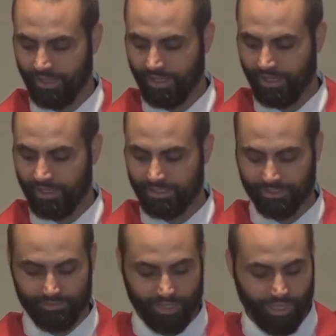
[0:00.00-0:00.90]
And this
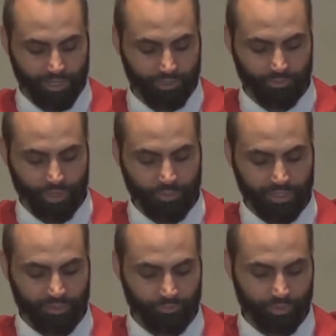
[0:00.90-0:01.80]
is a good way we
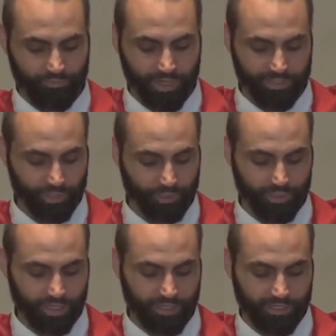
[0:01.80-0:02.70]
can reflect and
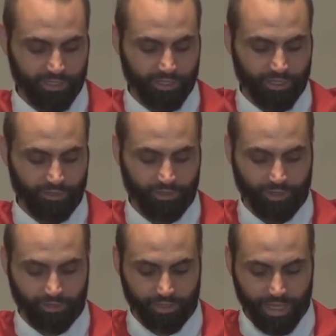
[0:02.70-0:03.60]
look at our,
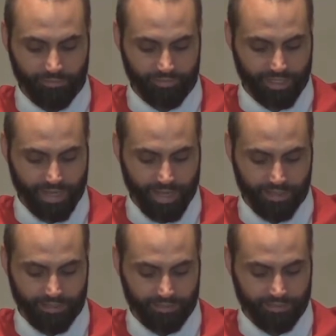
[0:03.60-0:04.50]
our life
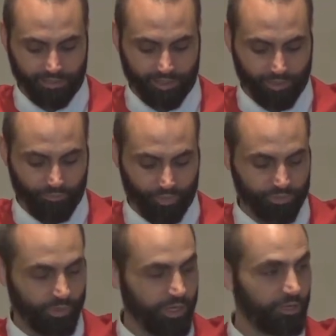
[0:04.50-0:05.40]
today, our, what's
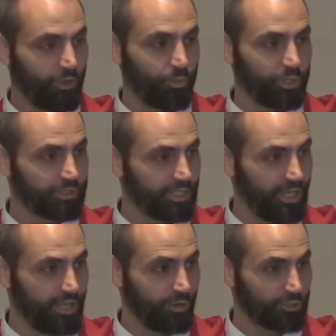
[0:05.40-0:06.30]
going on in our world
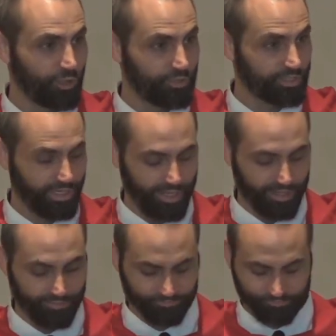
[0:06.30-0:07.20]
today, our church today,